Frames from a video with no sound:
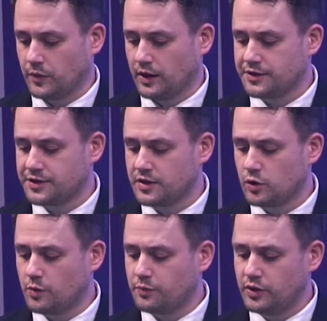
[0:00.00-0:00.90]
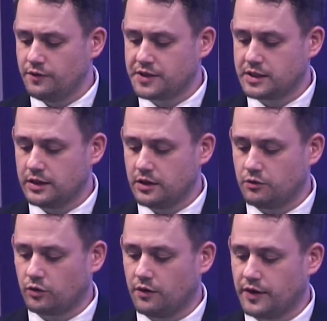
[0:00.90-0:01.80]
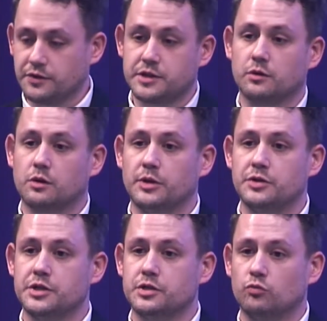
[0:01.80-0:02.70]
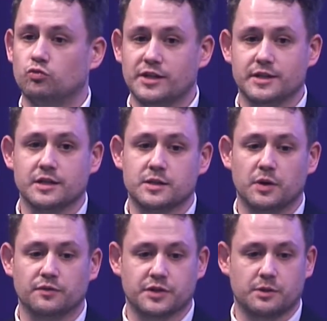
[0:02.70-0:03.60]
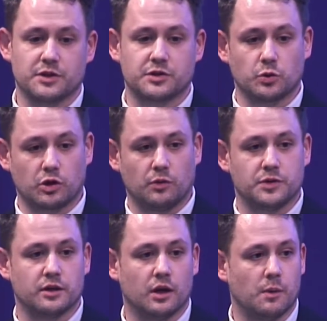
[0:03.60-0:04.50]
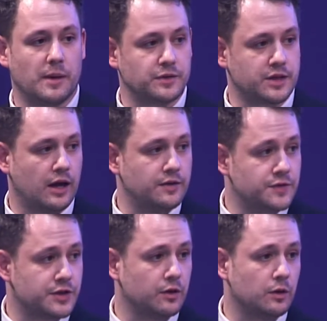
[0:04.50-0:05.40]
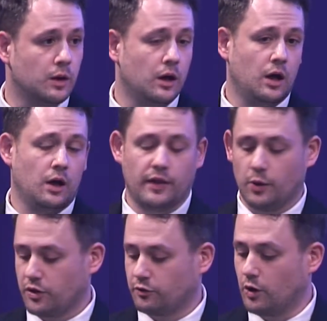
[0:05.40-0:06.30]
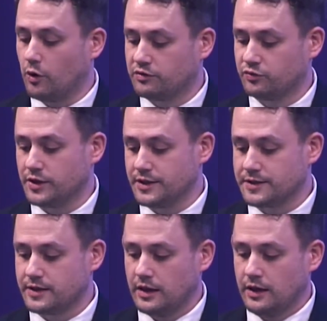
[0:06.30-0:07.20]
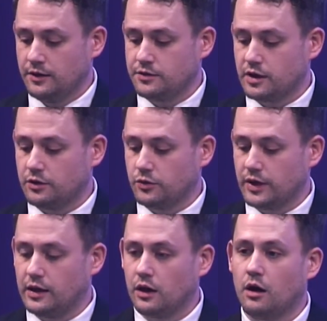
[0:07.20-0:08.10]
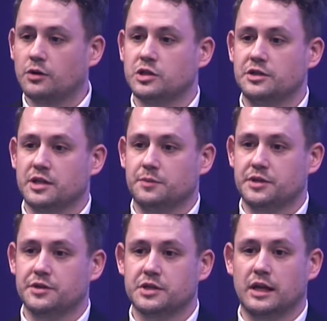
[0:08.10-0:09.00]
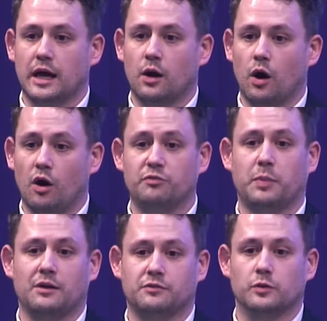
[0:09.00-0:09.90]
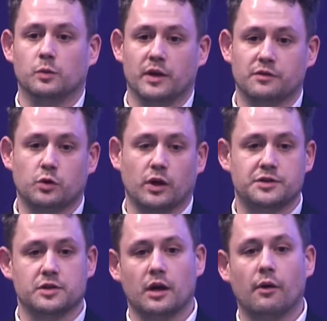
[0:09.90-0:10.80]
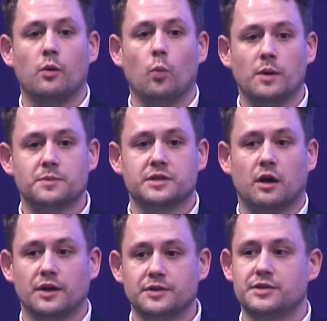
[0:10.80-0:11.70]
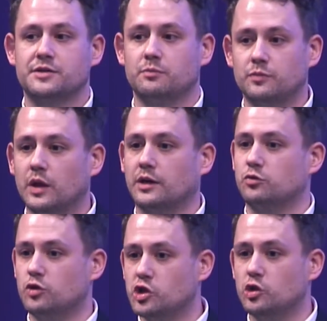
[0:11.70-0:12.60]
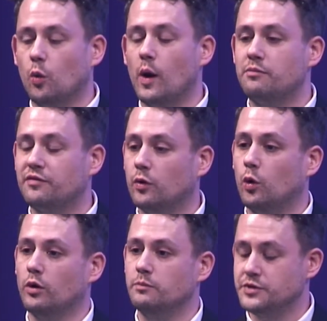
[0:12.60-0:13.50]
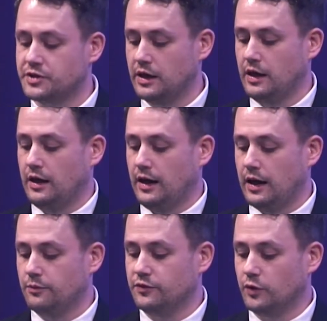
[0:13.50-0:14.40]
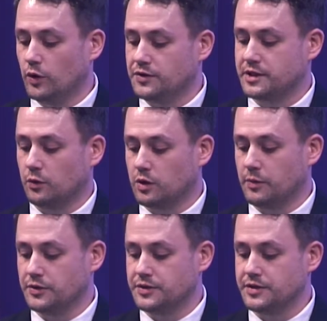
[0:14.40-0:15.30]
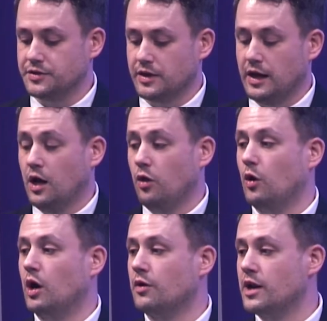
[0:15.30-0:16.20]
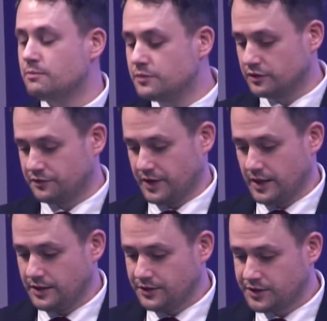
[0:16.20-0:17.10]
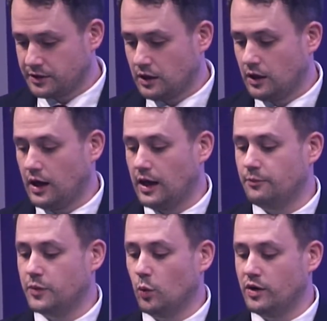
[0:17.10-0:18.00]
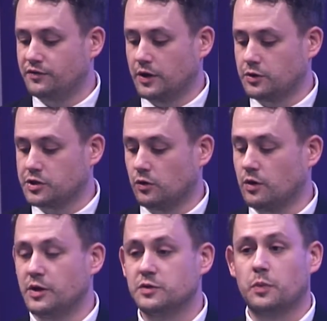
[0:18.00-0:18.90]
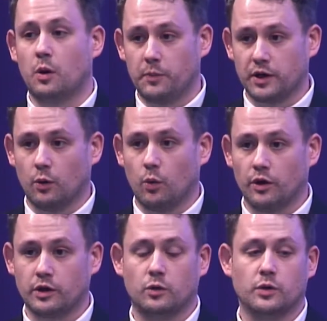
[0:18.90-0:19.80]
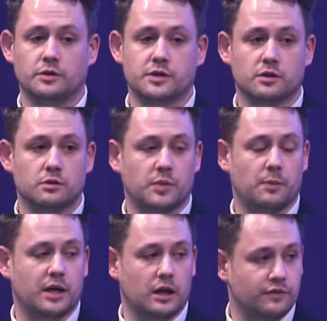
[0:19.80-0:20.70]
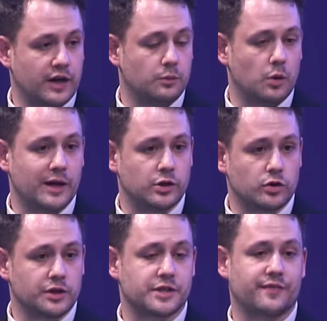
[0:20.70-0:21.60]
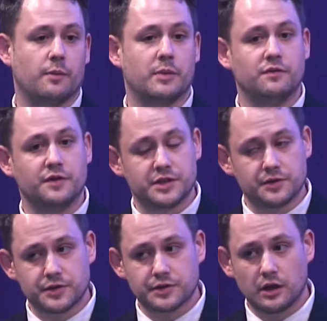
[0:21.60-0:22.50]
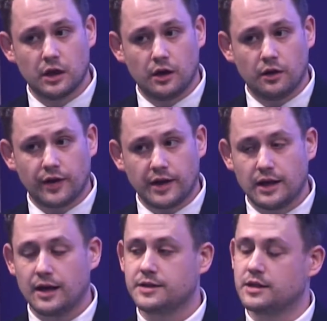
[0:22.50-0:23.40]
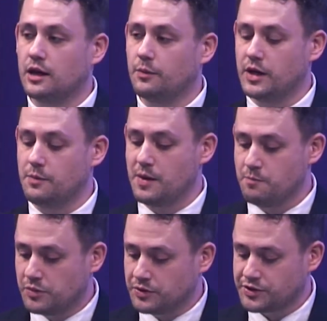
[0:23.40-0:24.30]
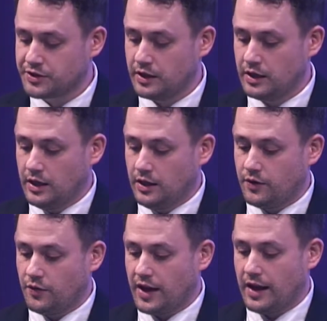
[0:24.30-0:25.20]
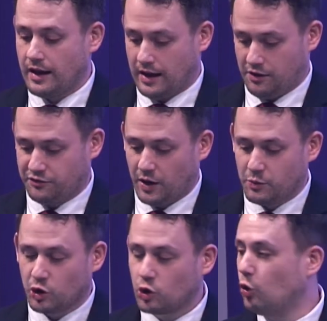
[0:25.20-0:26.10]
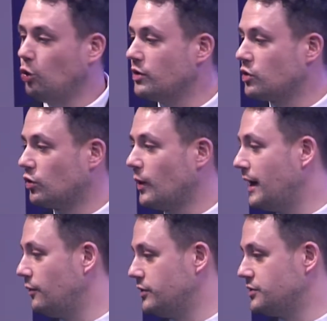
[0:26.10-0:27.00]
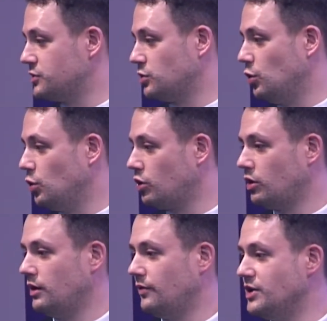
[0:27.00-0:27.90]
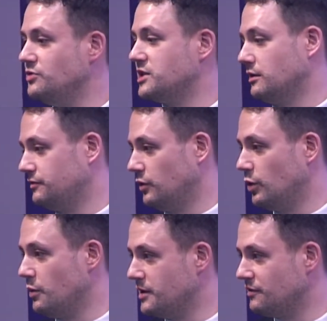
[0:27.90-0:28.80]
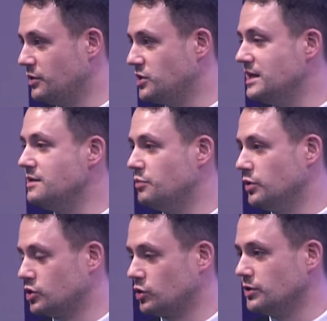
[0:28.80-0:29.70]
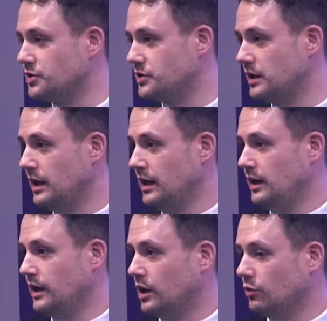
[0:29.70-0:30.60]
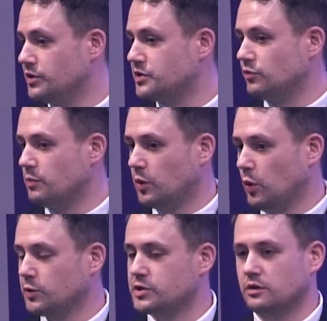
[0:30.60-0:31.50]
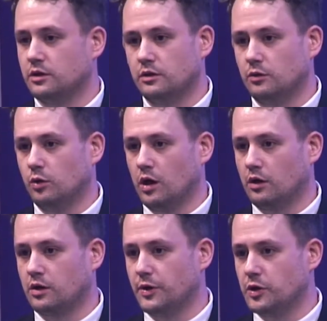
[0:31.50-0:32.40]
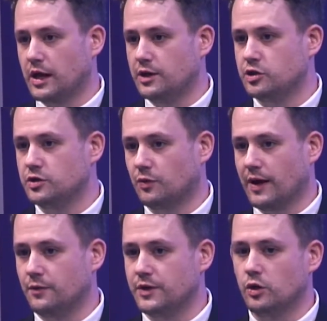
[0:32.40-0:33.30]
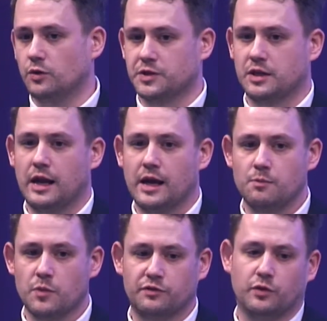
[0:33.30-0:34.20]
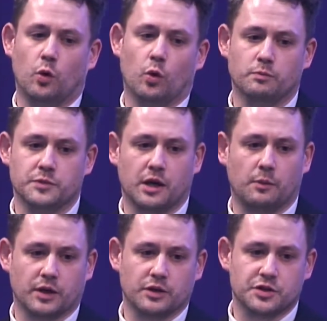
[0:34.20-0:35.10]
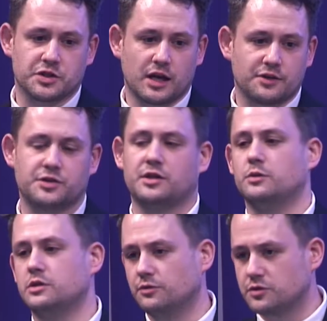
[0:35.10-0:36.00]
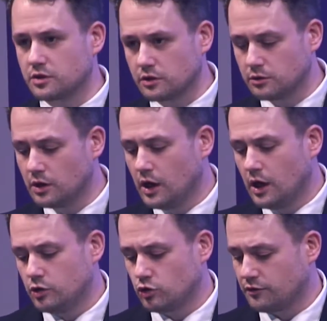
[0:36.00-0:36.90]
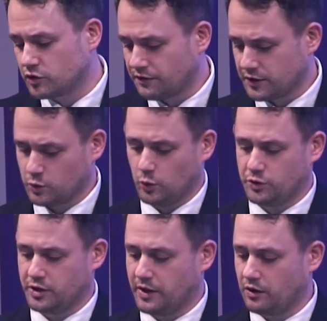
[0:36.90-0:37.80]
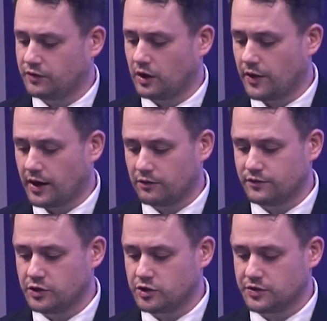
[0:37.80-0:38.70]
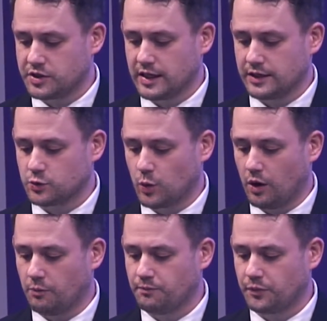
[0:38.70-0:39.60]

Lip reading: As I said, there were previously thriving incel communities on Reddit, but for some of the sort of content I'm about to get into, they were thrown off Reddit. So they largely subsist now off-platform. They've created their own websites, like traditional web forums, for incel communities. There are a number of these, but we focused on the most popular one according to publicly available metrics, how many visits they get and how many members that they have. I'm going to call it throughout this talk the incel forum. We made a very deliberate choice in our recent report and in all our communications around it not to name the forums that I'm going to discuss so as not to drive traffic towards them, and I'll follow that convention today as well.